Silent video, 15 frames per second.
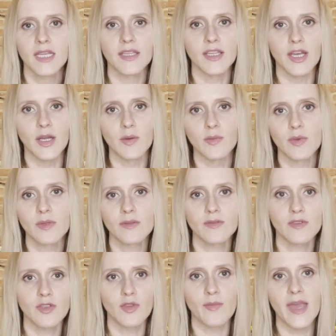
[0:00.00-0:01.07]

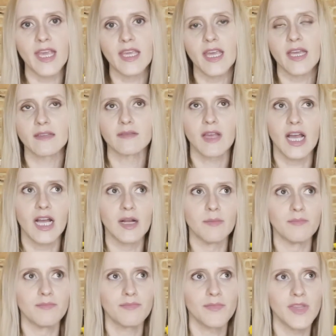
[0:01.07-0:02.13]
you may get,
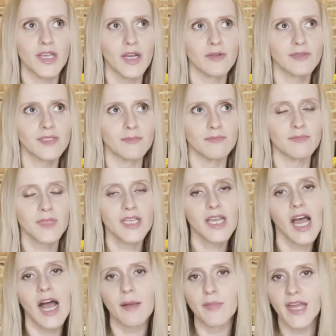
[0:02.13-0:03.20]
some
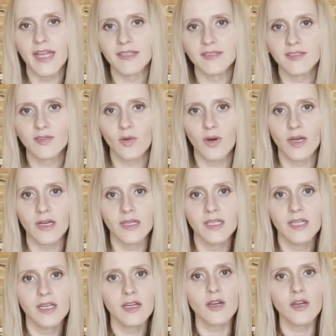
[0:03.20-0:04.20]
comments or